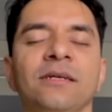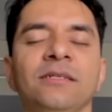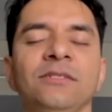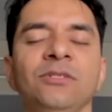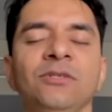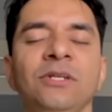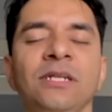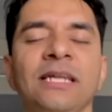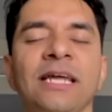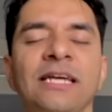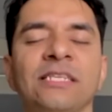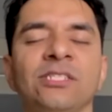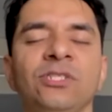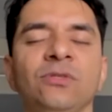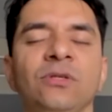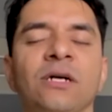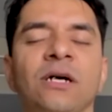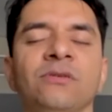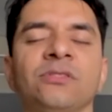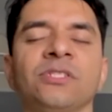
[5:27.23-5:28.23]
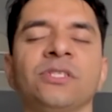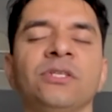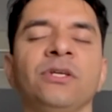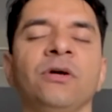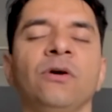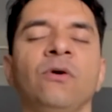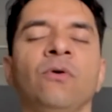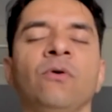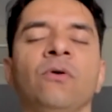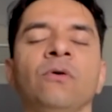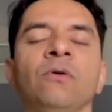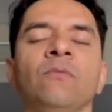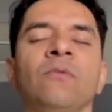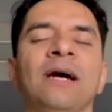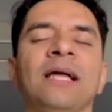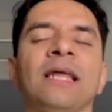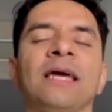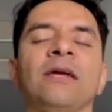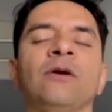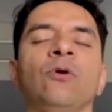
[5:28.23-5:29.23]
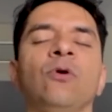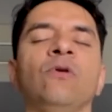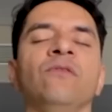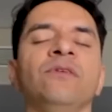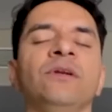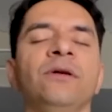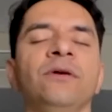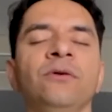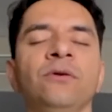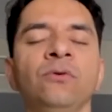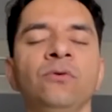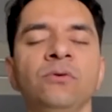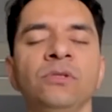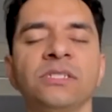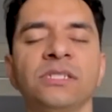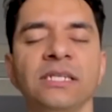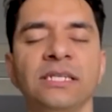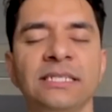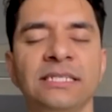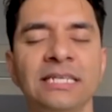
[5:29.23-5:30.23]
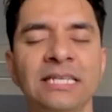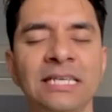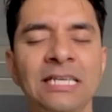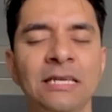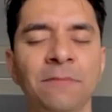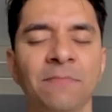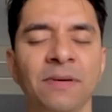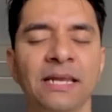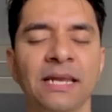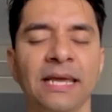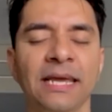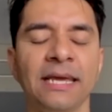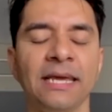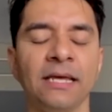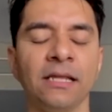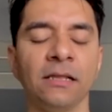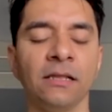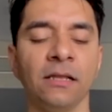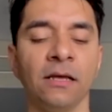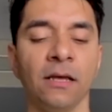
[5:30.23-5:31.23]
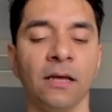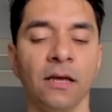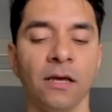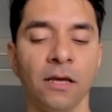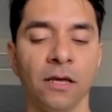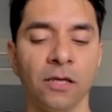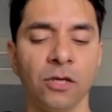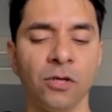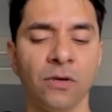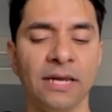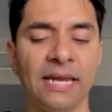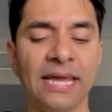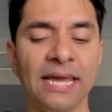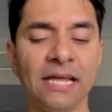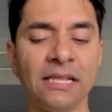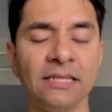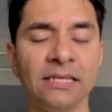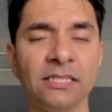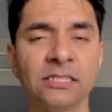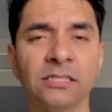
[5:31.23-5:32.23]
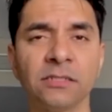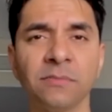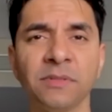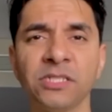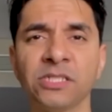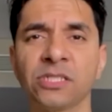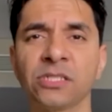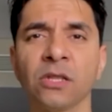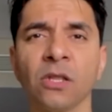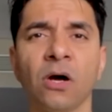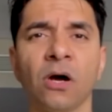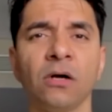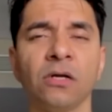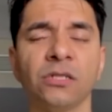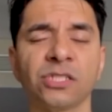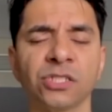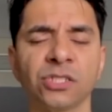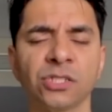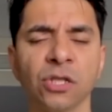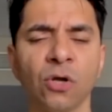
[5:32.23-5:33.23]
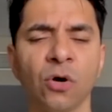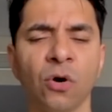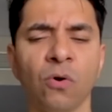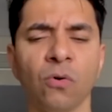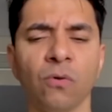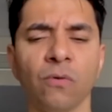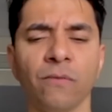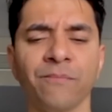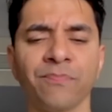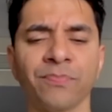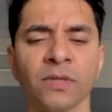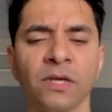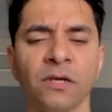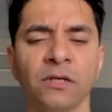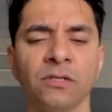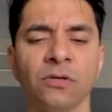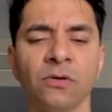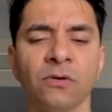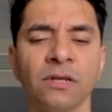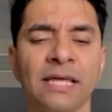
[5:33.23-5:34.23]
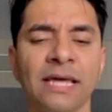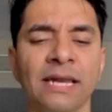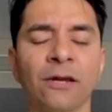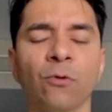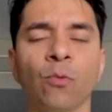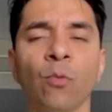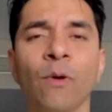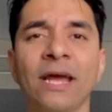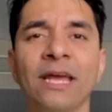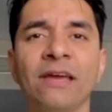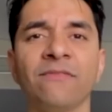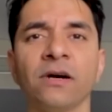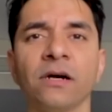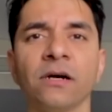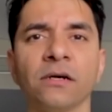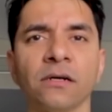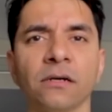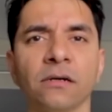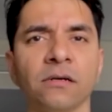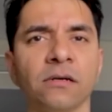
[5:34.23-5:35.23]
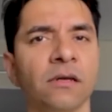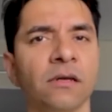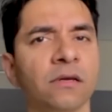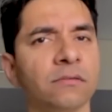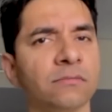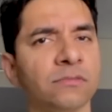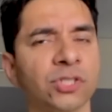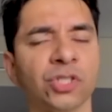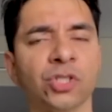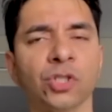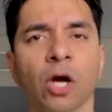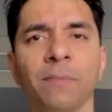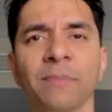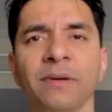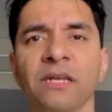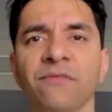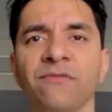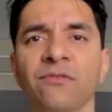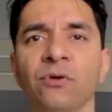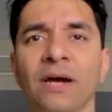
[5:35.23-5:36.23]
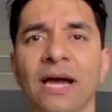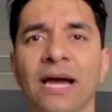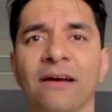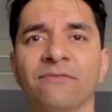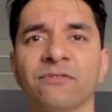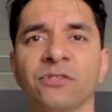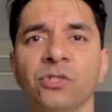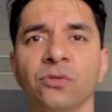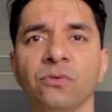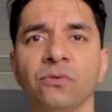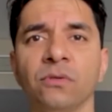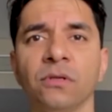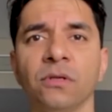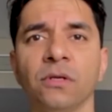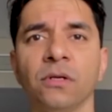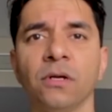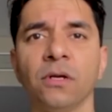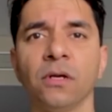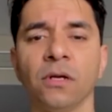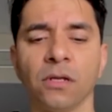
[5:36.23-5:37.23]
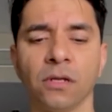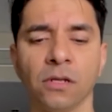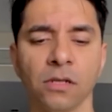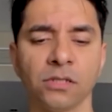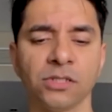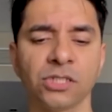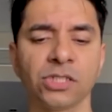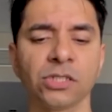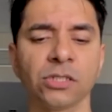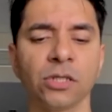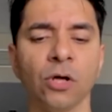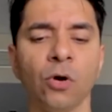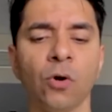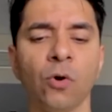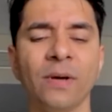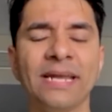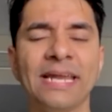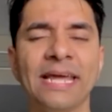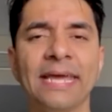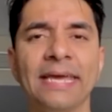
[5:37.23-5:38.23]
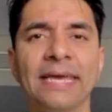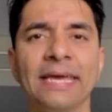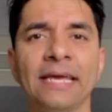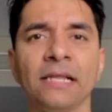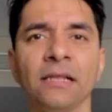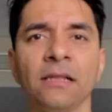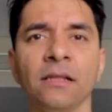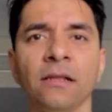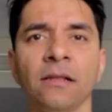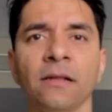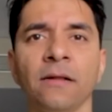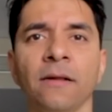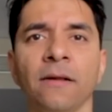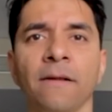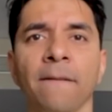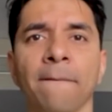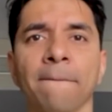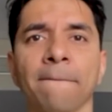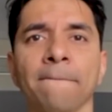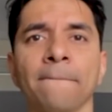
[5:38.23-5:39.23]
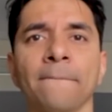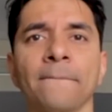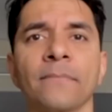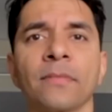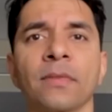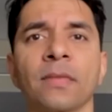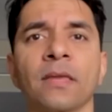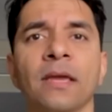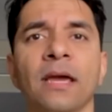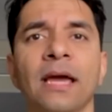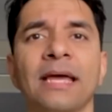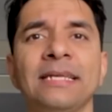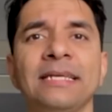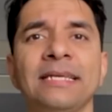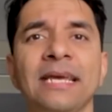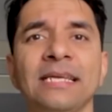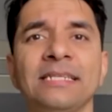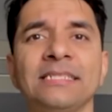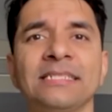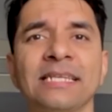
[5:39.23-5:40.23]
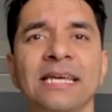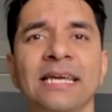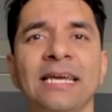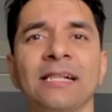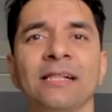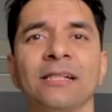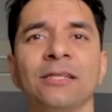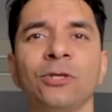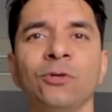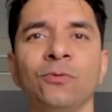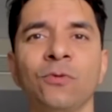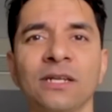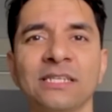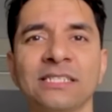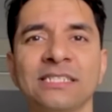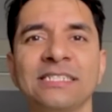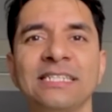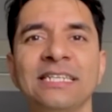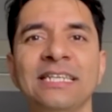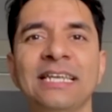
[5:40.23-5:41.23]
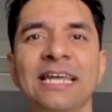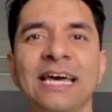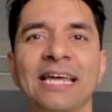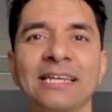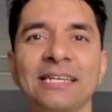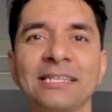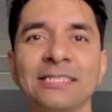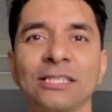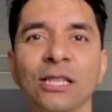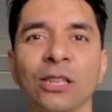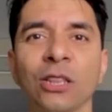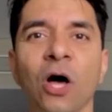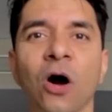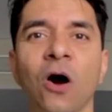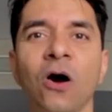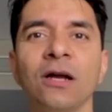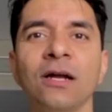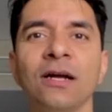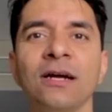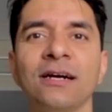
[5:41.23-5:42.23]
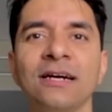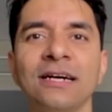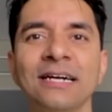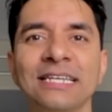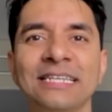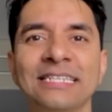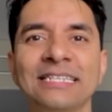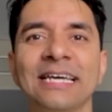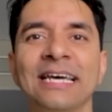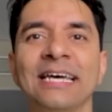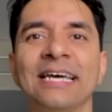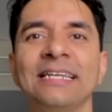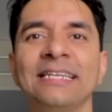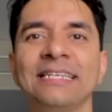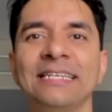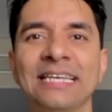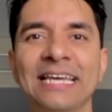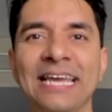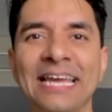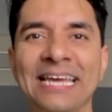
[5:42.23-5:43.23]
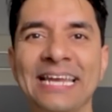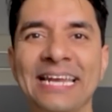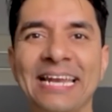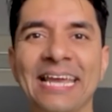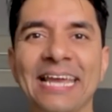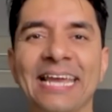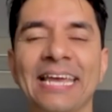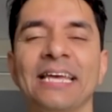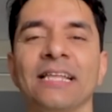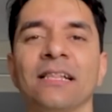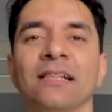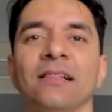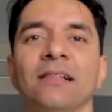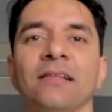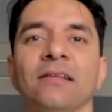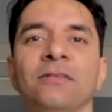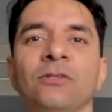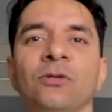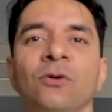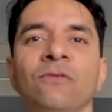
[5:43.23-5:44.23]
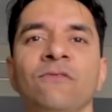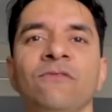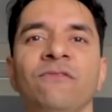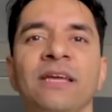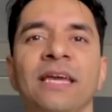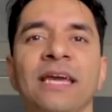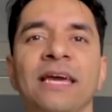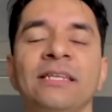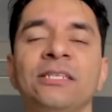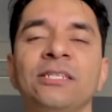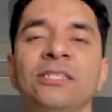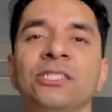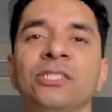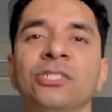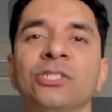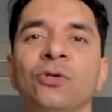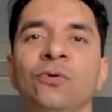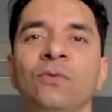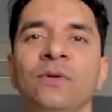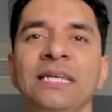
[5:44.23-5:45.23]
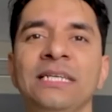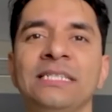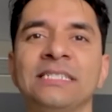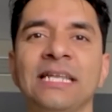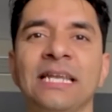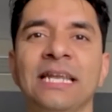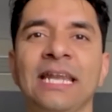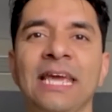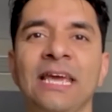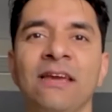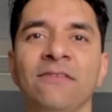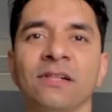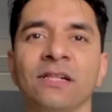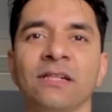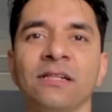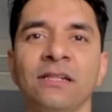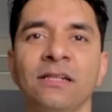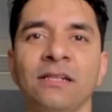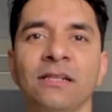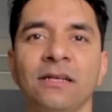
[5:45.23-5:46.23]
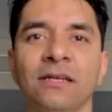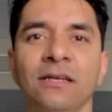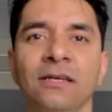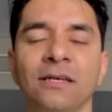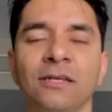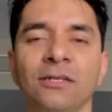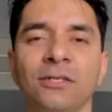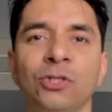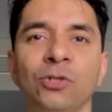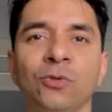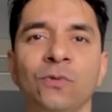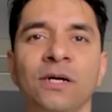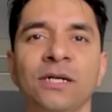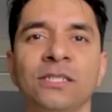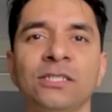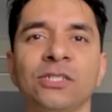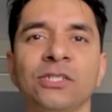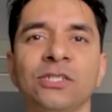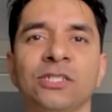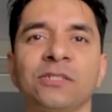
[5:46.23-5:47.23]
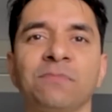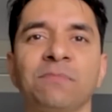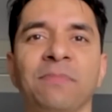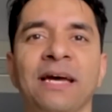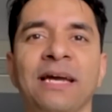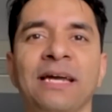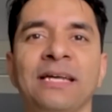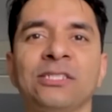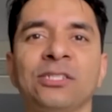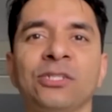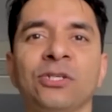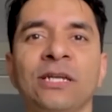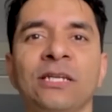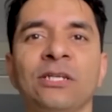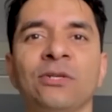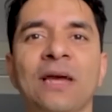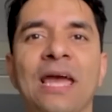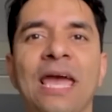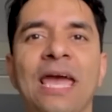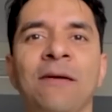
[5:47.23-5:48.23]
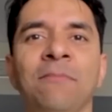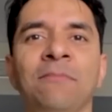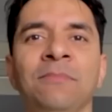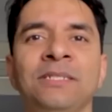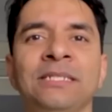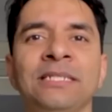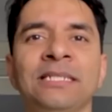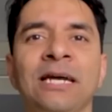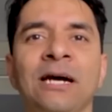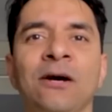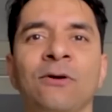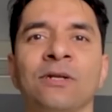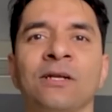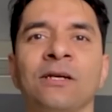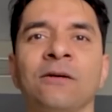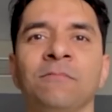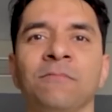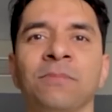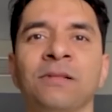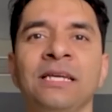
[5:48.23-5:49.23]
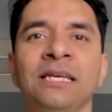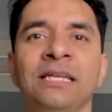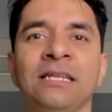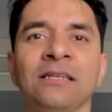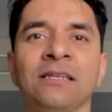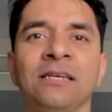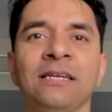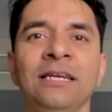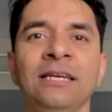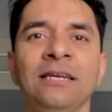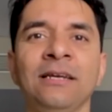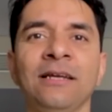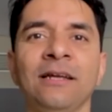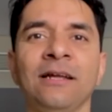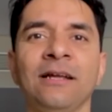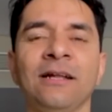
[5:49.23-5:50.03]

Do the next two counts on your own while I go over the rules. Deep inhale. Your inhale needs to be slow. Don't let it waver. Stop it if you have to. Slow inhale. And the exhale, you want to see that it is longer than the inhale. Don't forget to squeeze the navel towards your spine so that you empty out completely.